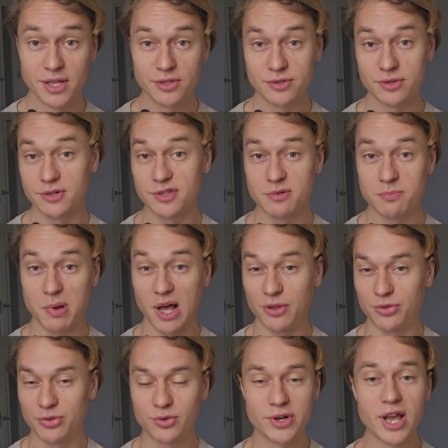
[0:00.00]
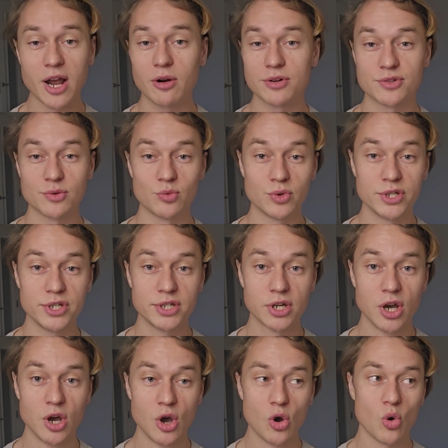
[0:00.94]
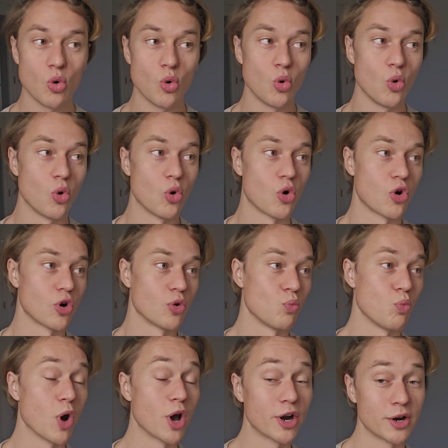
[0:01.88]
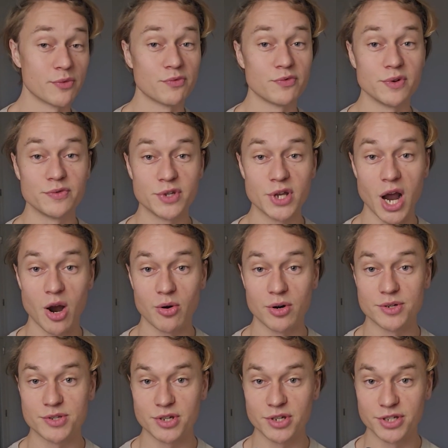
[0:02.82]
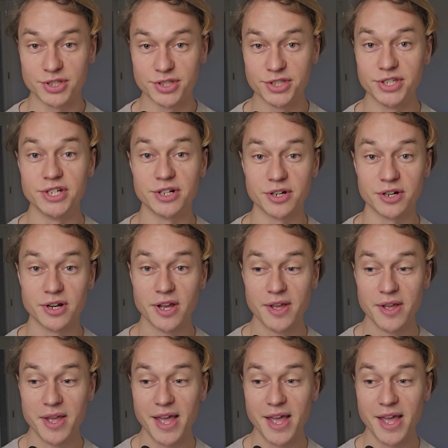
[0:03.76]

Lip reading: So that's about 3 hours a week or 150 hours a year.